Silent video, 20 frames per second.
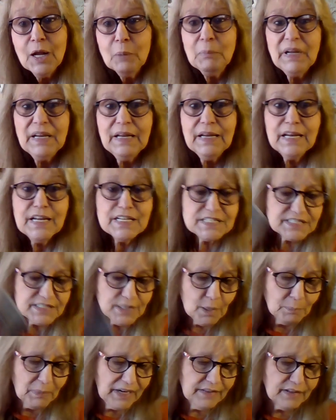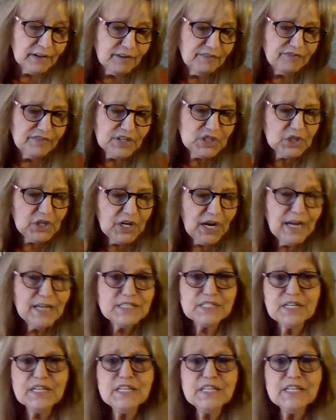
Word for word: but it is somebody that officiates.